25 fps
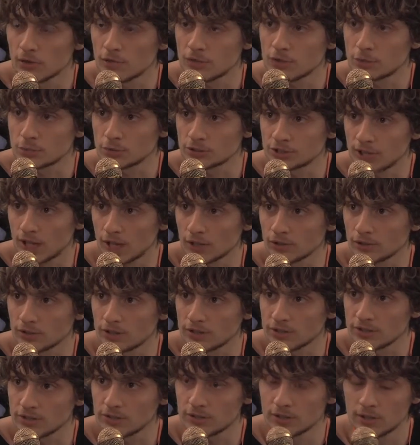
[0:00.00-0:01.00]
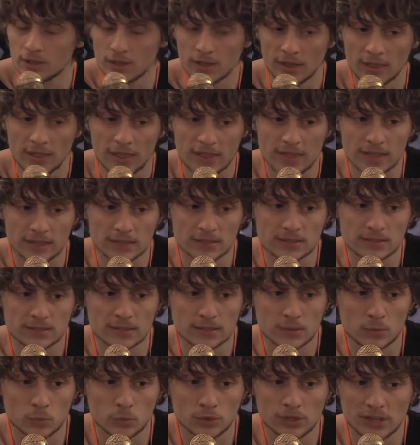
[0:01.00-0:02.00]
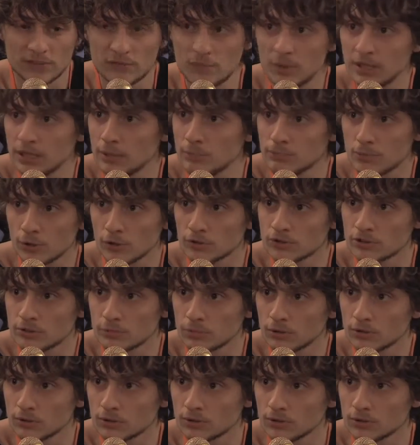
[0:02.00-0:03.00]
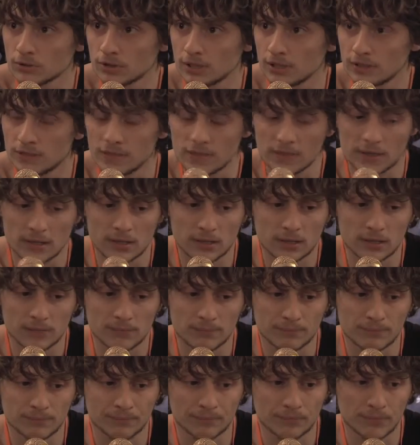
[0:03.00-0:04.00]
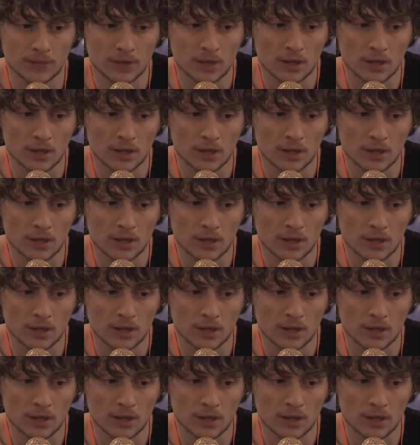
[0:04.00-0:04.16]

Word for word: of the protagonist that uh, would have been impossible in the